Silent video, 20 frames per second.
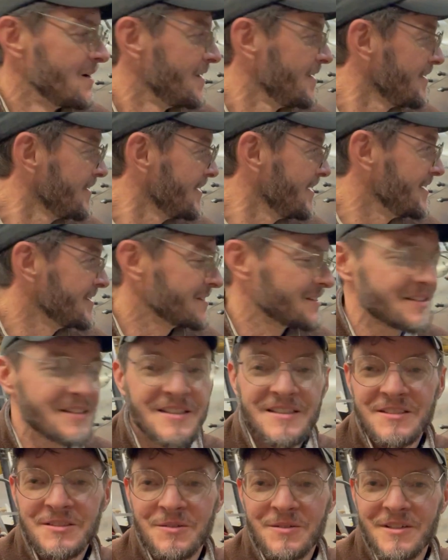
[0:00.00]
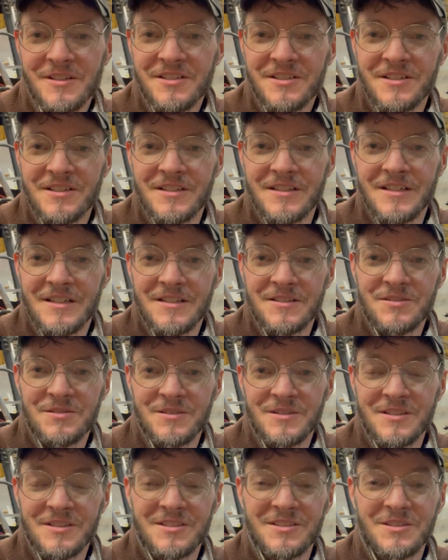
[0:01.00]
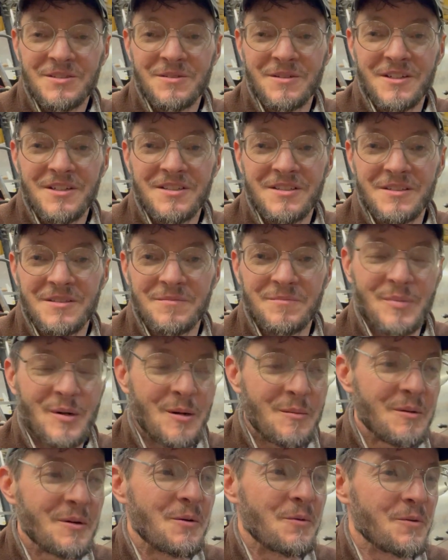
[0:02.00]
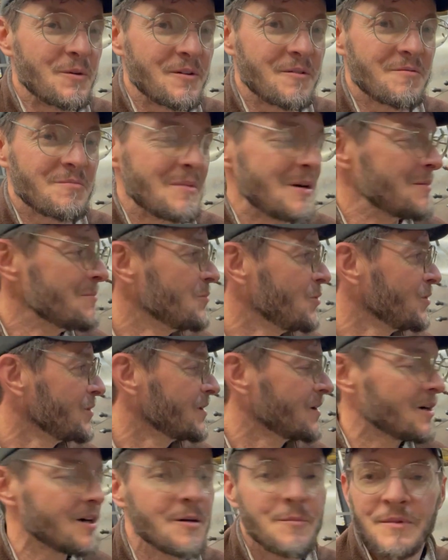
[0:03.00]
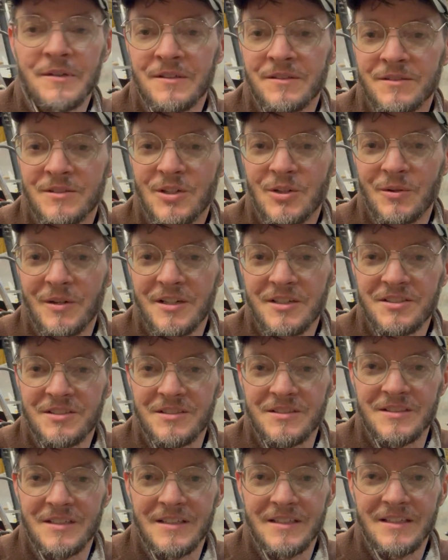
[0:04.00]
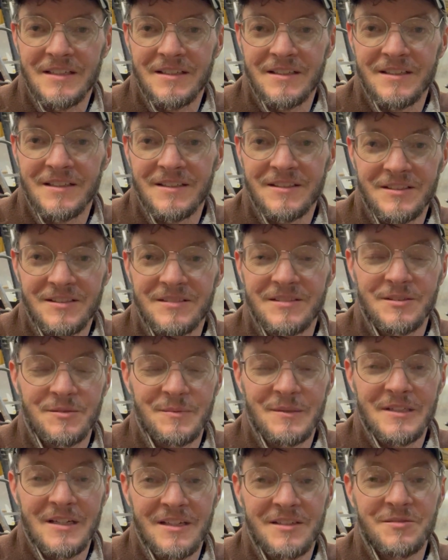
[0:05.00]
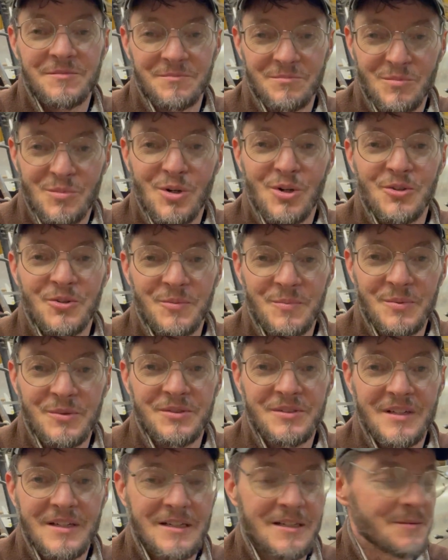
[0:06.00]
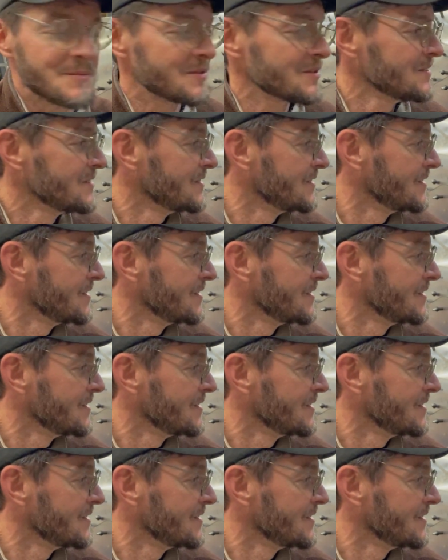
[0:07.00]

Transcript: All right, today's question and answer. This is a question, probably one of my more common questions I get. It's, it's been asked multiple times.